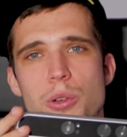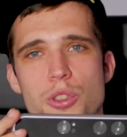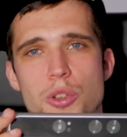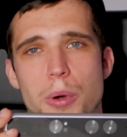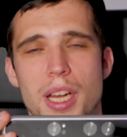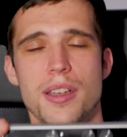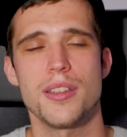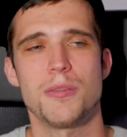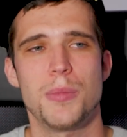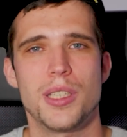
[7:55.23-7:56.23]
those
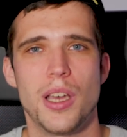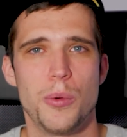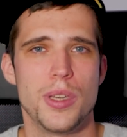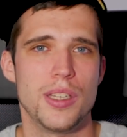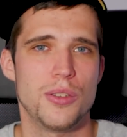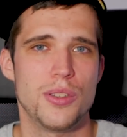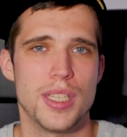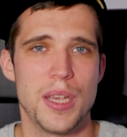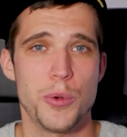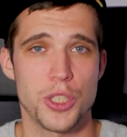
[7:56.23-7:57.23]
trackers, but now we need to
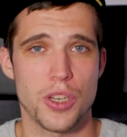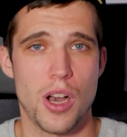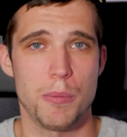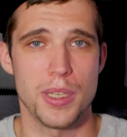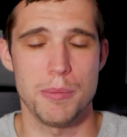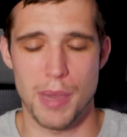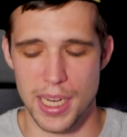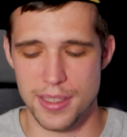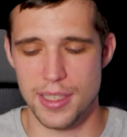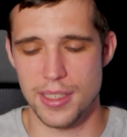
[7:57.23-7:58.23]
see which company
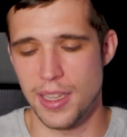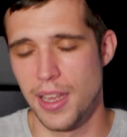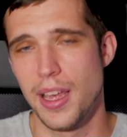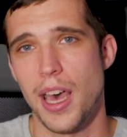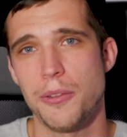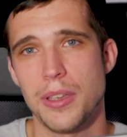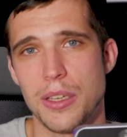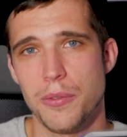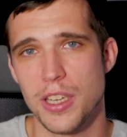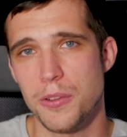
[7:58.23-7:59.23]
makes it. I
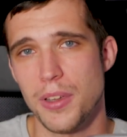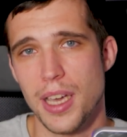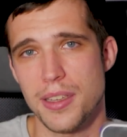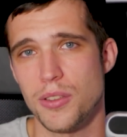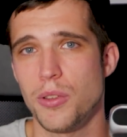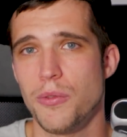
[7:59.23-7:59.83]
think VicoVR is on a